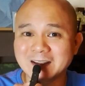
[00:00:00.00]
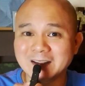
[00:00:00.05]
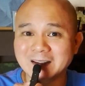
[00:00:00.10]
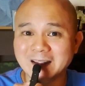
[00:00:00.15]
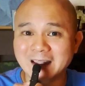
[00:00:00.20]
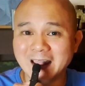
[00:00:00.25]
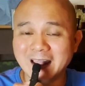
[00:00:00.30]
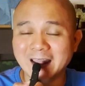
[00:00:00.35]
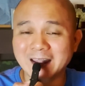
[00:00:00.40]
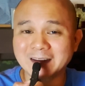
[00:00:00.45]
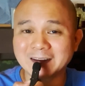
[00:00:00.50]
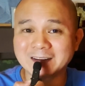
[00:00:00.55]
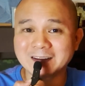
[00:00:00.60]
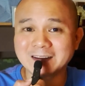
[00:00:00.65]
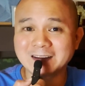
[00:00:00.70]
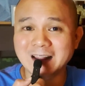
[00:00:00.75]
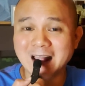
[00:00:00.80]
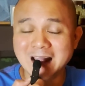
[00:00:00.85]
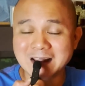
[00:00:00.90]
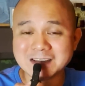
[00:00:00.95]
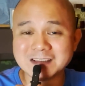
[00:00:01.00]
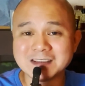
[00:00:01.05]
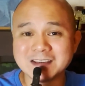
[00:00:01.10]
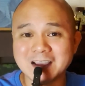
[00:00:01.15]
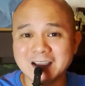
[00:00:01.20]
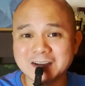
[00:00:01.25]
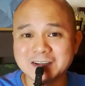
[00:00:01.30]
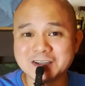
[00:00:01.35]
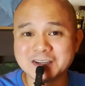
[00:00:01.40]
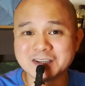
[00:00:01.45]
and as
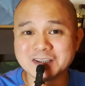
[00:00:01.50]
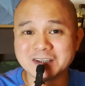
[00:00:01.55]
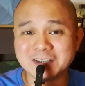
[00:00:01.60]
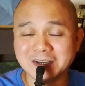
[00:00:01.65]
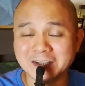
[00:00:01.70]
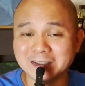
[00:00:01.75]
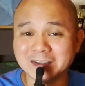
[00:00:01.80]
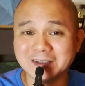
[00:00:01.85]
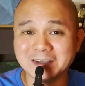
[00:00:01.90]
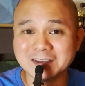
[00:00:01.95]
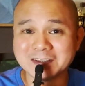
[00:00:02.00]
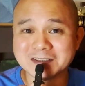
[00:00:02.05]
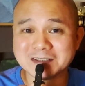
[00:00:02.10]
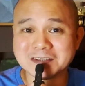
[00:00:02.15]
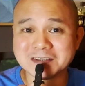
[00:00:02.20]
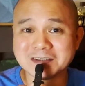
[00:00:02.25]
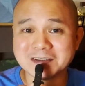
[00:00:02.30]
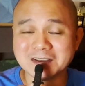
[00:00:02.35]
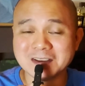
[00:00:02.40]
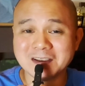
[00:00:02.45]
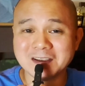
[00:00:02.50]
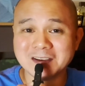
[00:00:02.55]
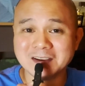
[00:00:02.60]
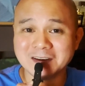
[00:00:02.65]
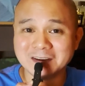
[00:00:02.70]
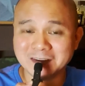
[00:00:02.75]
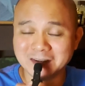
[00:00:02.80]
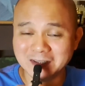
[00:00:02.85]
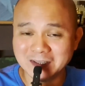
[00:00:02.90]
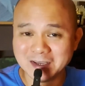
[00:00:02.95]
such, it is
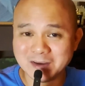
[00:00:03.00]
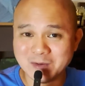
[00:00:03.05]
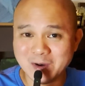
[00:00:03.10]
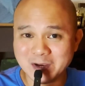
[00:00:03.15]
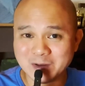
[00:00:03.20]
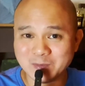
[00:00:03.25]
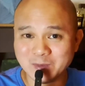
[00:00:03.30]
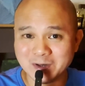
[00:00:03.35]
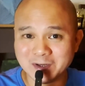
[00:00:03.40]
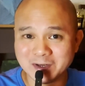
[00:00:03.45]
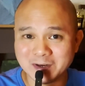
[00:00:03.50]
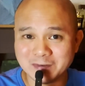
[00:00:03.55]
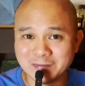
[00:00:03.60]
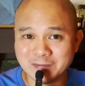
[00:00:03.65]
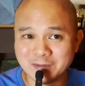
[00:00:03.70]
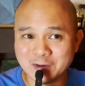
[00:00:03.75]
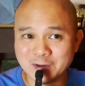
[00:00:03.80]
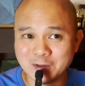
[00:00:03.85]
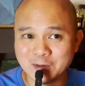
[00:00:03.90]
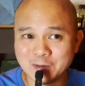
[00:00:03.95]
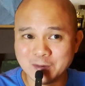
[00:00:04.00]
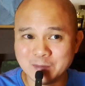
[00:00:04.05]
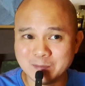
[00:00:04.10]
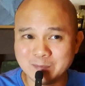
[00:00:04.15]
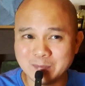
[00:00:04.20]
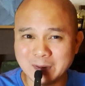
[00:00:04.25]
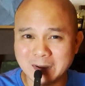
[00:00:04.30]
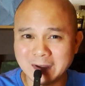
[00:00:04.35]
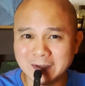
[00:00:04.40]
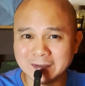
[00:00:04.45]
really quite wonderful.
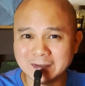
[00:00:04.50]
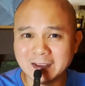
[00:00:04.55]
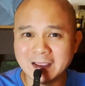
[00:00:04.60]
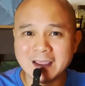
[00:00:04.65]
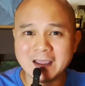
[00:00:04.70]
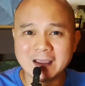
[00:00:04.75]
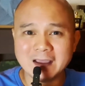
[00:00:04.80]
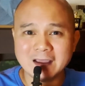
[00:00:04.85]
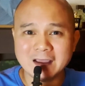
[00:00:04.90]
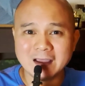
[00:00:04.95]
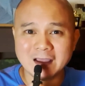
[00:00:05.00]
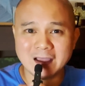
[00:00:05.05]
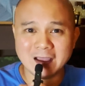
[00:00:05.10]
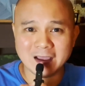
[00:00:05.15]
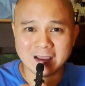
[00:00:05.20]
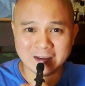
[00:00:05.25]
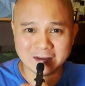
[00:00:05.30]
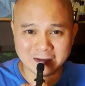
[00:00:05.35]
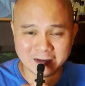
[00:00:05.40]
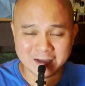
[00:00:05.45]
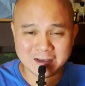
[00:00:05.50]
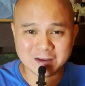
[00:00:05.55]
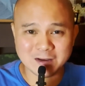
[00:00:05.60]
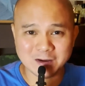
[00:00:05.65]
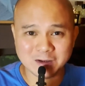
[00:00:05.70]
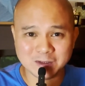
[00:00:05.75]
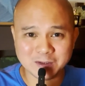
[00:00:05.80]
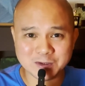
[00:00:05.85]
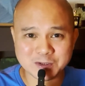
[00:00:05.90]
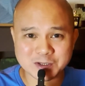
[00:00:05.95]
But in
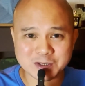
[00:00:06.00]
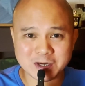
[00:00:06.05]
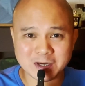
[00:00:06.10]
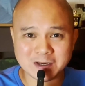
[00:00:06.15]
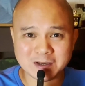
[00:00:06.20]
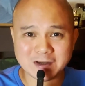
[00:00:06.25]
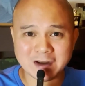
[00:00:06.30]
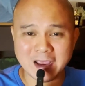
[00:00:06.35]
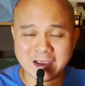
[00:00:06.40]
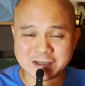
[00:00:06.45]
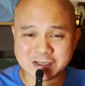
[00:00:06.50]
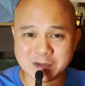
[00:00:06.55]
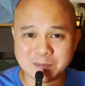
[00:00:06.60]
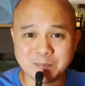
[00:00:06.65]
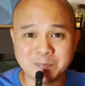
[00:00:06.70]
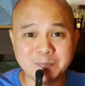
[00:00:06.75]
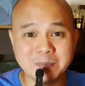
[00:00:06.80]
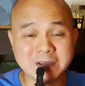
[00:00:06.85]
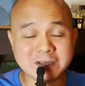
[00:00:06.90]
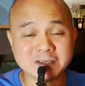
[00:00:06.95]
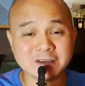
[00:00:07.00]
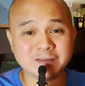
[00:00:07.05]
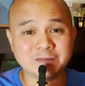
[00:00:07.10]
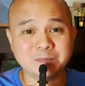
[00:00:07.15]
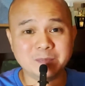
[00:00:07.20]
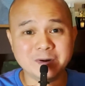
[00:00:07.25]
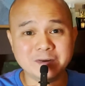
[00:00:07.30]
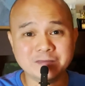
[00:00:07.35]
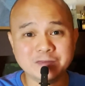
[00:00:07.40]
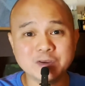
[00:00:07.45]
conclusion, as a piece of
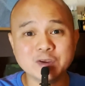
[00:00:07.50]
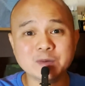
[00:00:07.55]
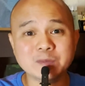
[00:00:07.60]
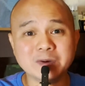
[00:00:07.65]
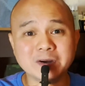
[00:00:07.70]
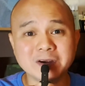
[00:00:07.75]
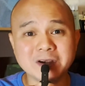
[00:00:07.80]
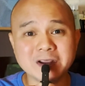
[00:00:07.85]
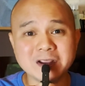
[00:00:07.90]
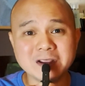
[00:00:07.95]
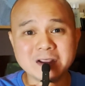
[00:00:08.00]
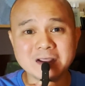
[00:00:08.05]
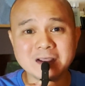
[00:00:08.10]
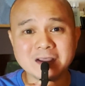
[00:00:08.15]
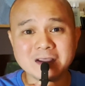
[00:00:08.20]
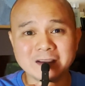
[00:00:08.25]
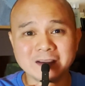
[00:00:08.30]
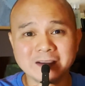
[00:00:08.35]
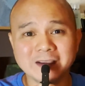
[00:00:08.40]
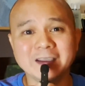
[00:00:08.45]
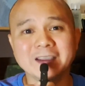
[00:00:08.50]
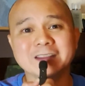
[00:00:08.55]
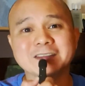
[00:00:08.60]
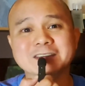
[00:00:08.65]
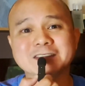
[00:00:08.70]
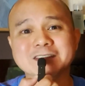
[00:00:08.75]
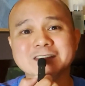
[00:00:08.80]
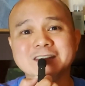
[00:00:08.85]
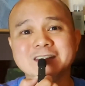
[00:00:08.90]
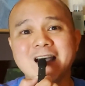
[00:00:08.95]
perfumery,
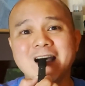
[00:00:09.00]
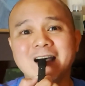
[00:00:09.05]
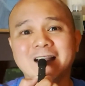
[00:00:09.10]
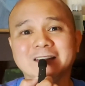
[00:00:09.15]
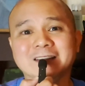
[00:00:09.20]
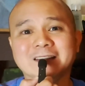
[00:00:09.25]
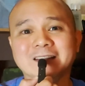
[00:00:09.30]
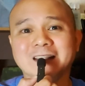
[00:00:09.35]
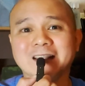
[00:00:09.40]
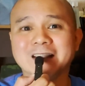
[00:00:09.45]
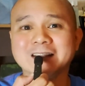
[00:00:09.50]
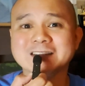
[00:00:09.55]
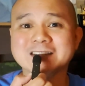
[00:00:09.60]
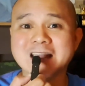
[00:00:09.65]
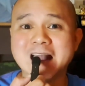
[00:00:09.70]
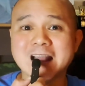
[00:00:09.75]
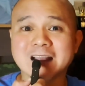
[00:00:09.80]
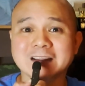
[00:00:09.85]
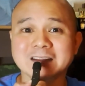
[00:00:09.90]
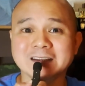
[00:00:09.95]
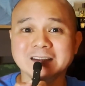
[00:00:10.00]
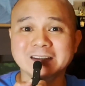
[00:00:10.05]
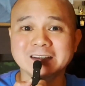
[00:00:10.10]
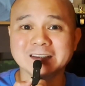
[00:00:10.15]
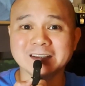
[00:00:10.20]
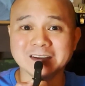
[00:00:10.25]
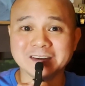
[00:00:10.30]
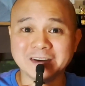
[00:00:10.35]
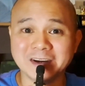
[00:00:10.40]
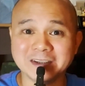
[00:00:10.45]
it's not exactly
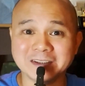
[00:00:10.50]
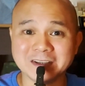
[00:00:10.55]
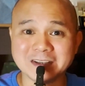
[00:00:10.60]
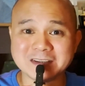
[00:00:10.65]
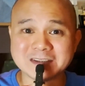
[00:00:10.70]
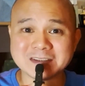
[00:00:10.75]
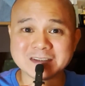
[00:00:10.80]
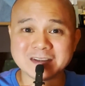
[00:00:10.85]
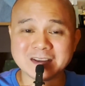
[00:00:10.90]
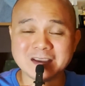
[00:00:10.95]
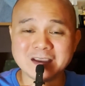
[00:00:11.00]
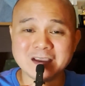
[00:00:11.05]
the greatest.